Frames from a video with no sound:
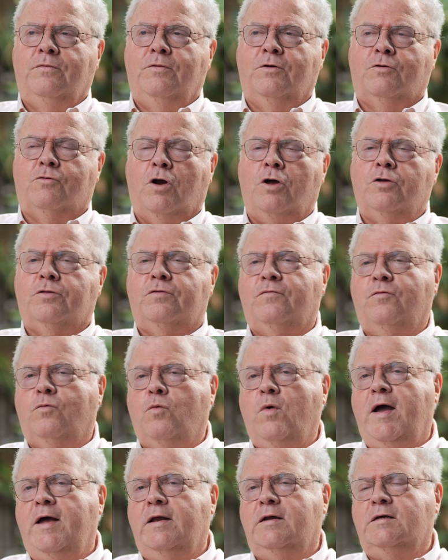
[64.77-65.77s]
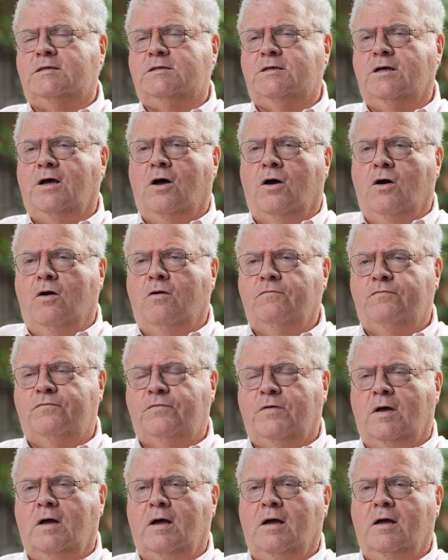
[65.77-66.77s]
the growth of awareness
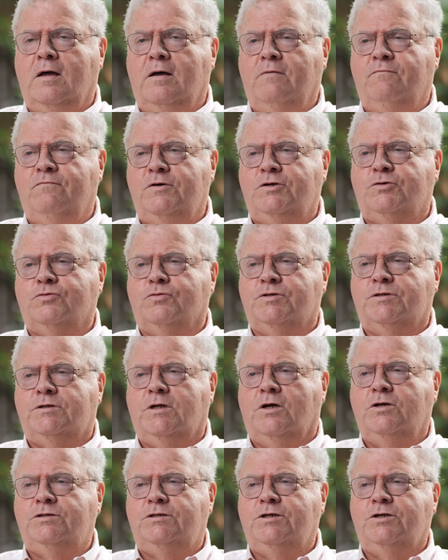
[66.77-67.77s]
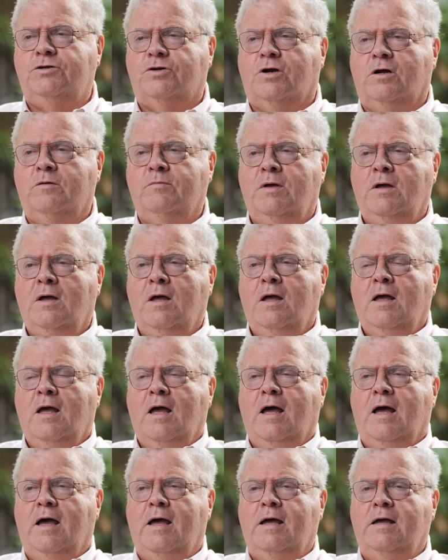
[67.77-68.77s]
of visual snow syndrome
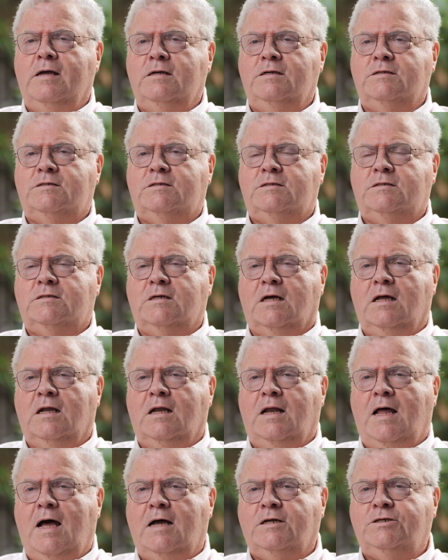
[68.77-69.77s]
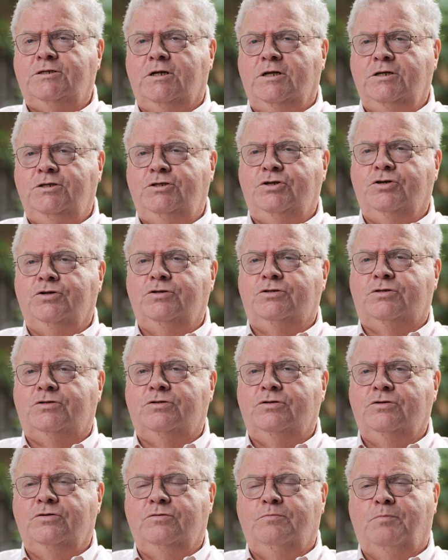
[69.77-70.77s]
is largely due
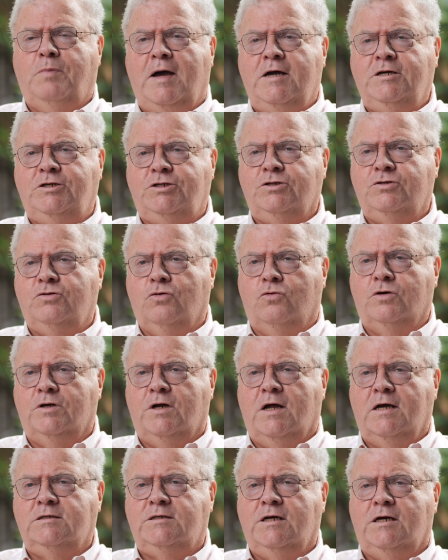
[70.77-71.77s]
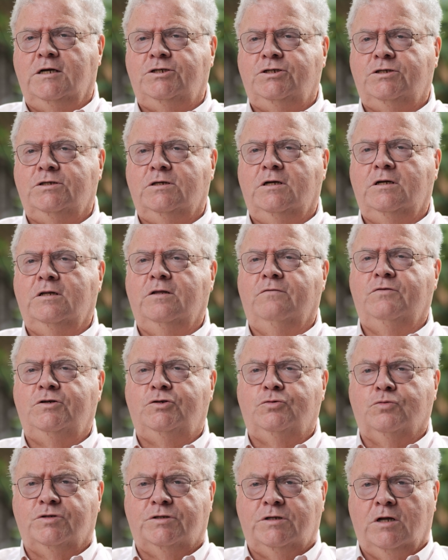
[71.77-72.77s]
to patient organisation and the
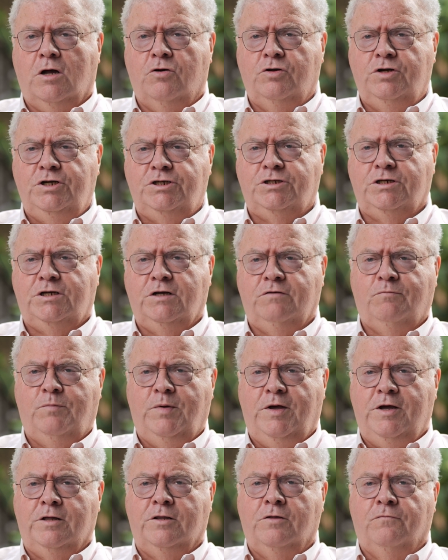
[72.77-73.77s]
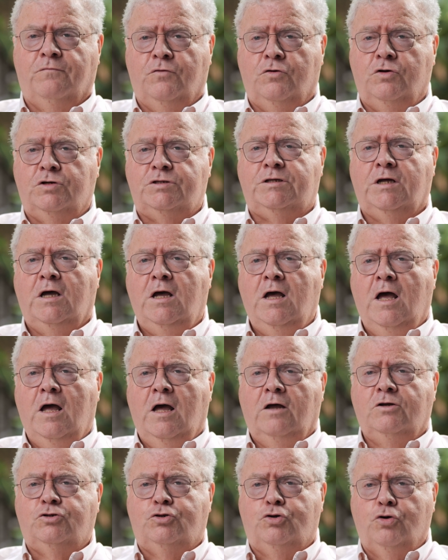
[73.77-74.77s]
Visual Snow Initiative being the first
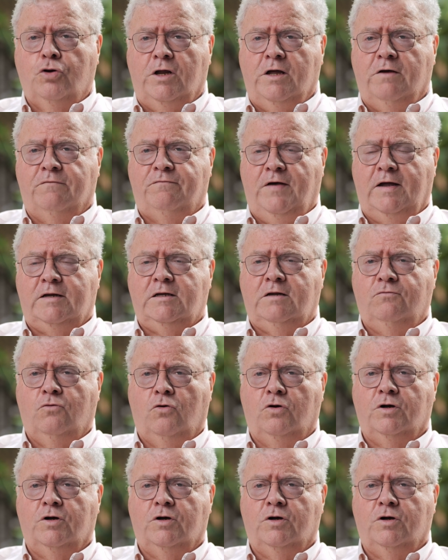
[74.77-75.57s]
truly effective